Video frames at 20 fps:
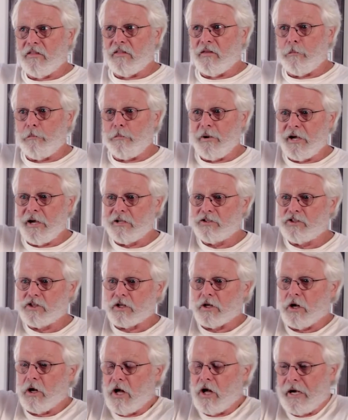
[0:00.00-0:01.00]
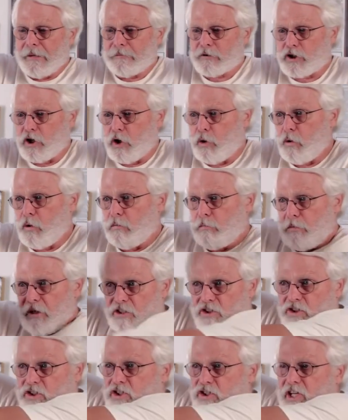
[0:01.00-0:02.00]
the beds of the limestone would be
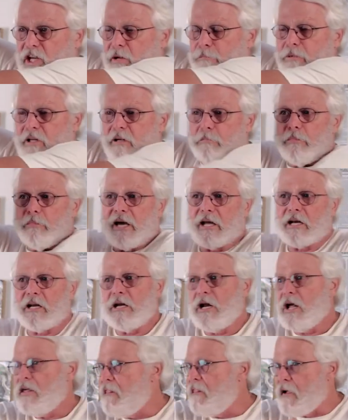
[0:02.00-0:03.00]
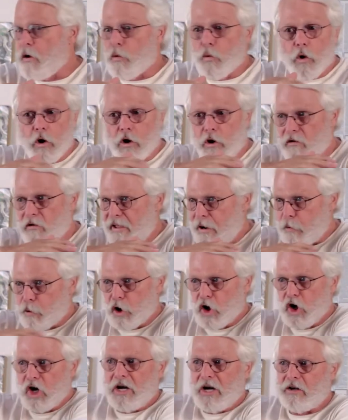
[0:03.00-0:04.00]
steeply bedded, they weren't. They
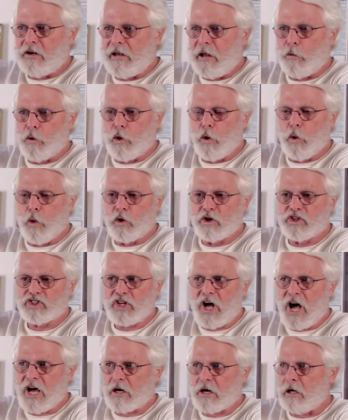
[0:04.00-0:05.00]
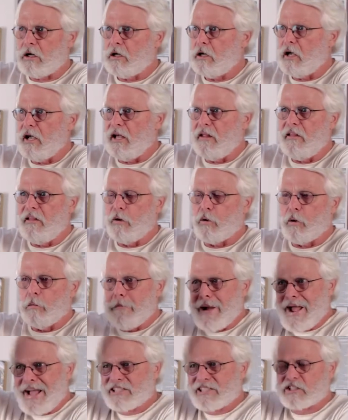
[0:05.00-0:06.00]
were horizontal and they were
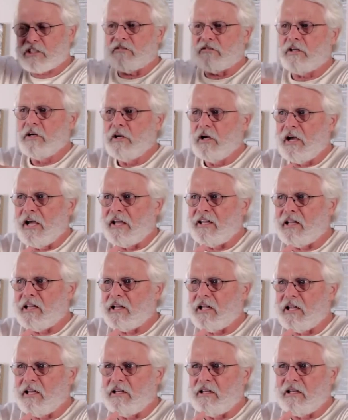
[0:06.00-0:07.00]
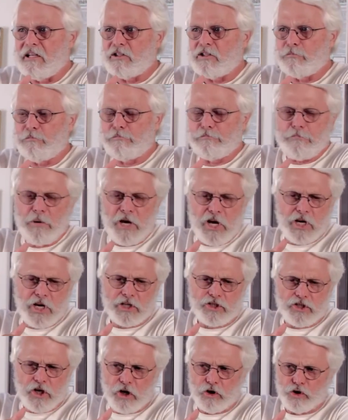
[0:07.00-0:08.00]
massive, and these
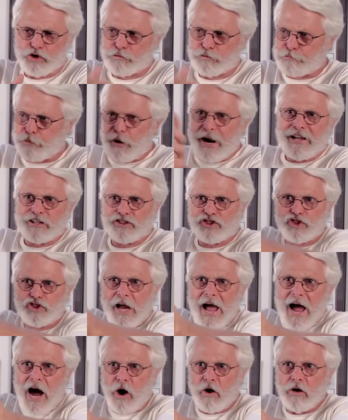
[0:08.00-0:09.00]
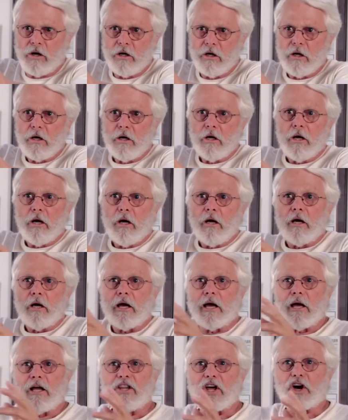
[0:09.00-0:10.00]
big tunnels branched out.
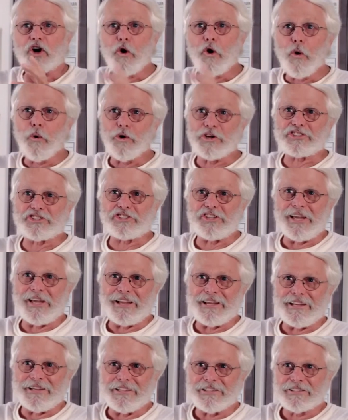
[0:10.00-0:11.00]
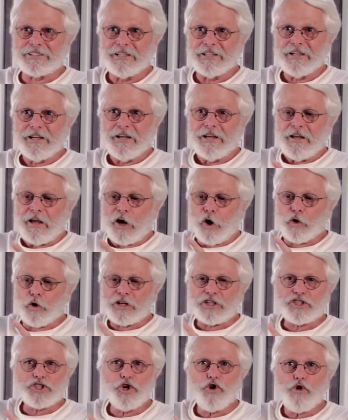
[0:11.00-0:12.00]
And the coolest thing is that
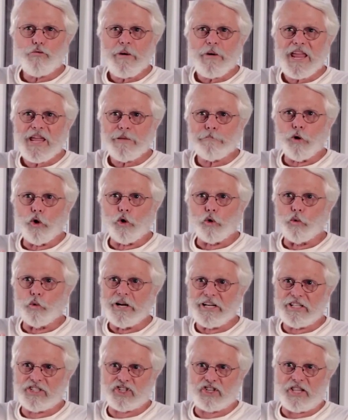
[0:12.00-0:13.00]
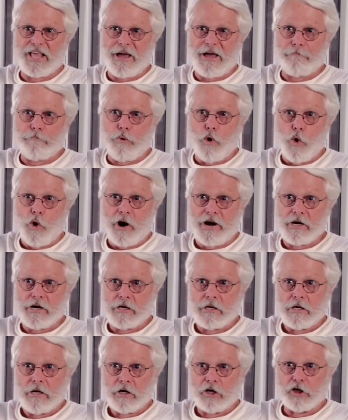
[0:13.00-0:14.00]
only 2 people reached that point
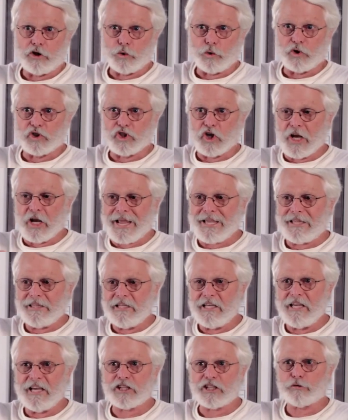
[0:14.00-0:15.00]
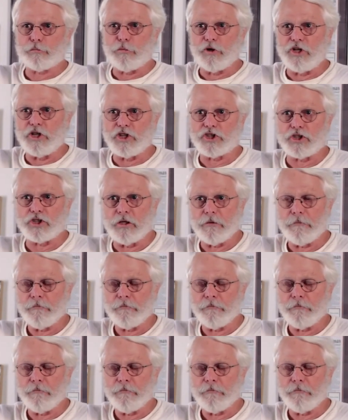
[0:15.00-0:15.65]
because it was late in the expedition.